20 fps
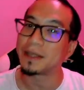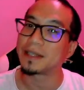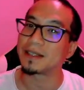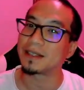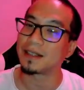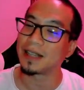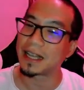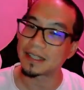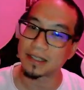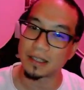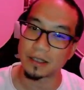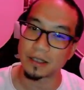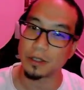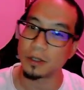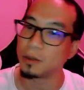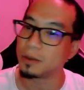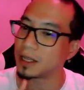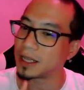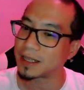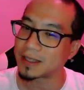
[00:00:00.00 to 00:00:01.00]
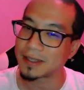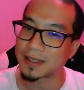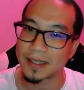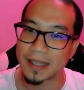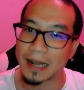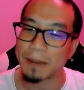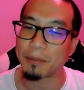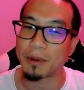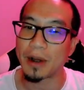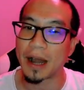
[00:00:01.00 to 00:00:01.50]
It's less loot, less
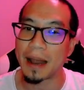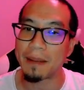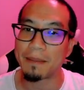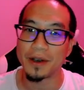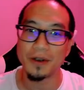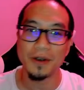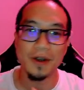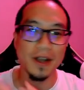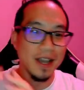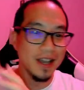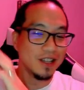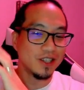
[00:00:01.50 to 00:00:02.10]
sniper ammo.